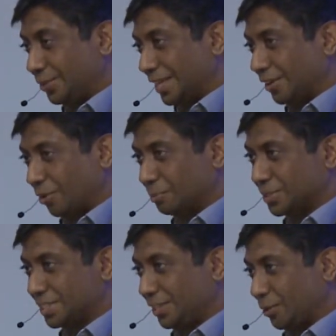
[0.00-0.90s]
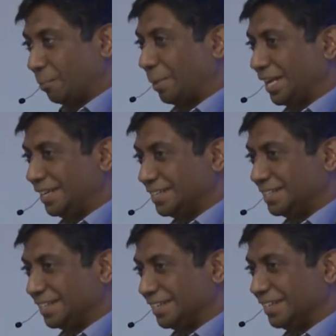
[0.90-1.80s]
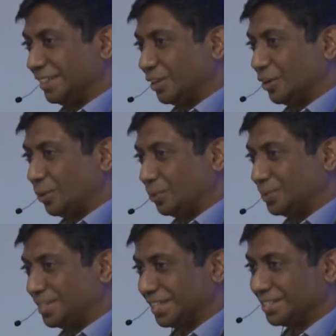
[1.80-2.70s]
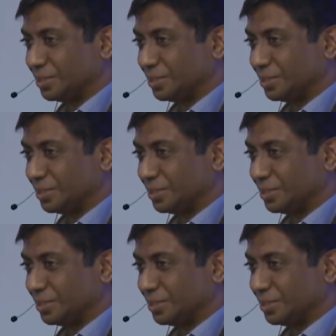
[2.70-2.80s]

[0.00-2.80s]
You can almost see your mind in the code there.